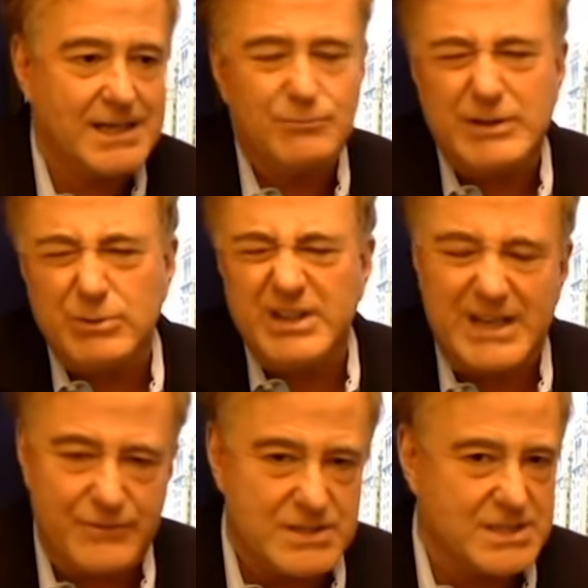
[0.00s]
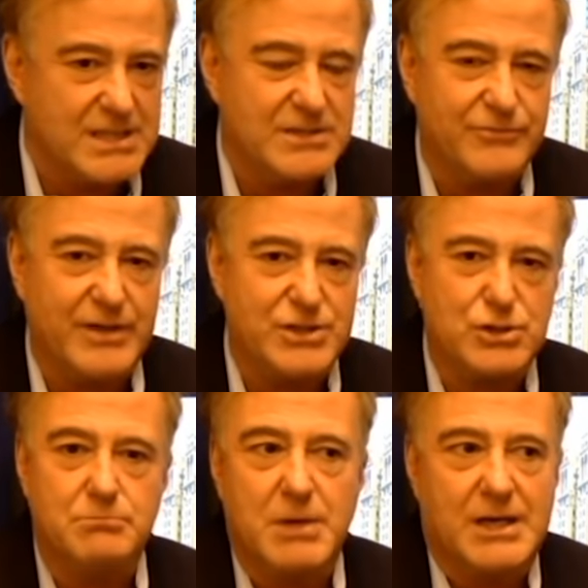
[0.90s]
And we really haven't seen
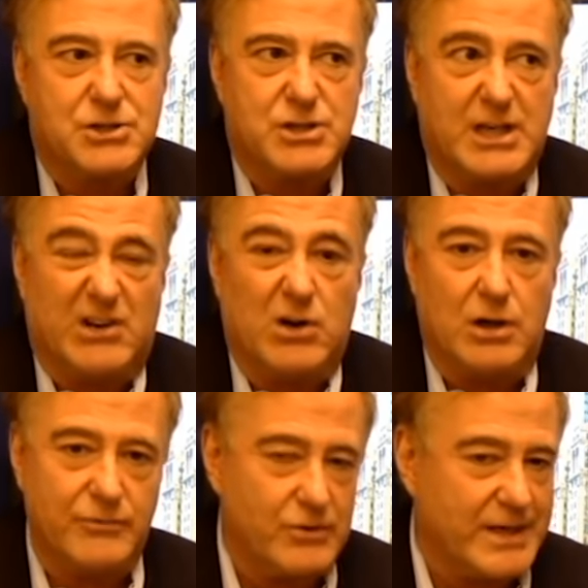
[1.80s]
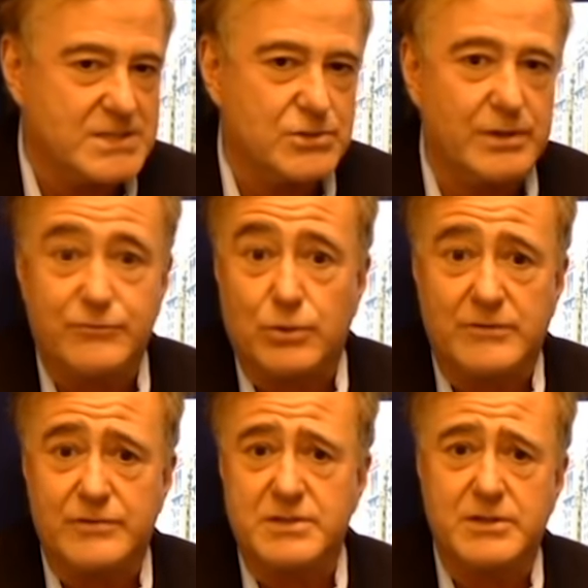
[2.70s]
deflation much at all over the last 30, 40,
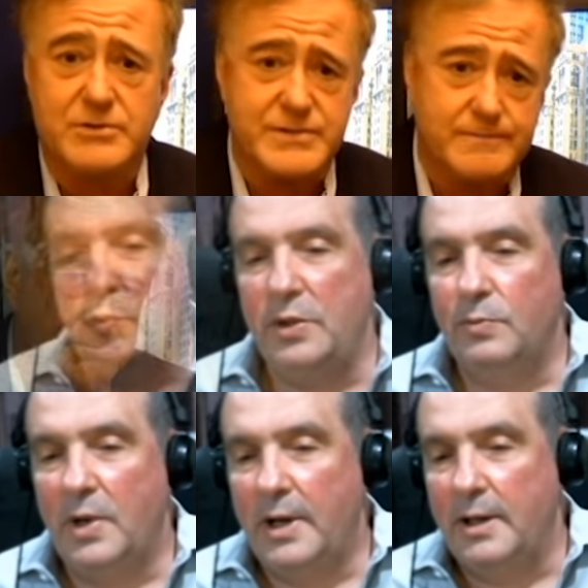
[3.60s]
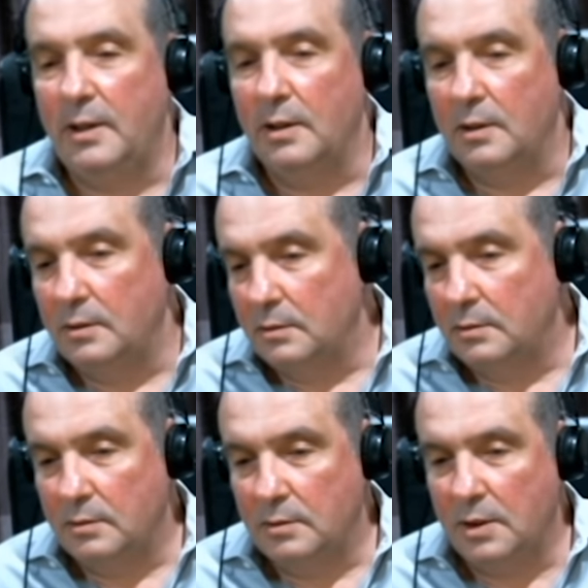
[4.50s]
50 years. I mean by the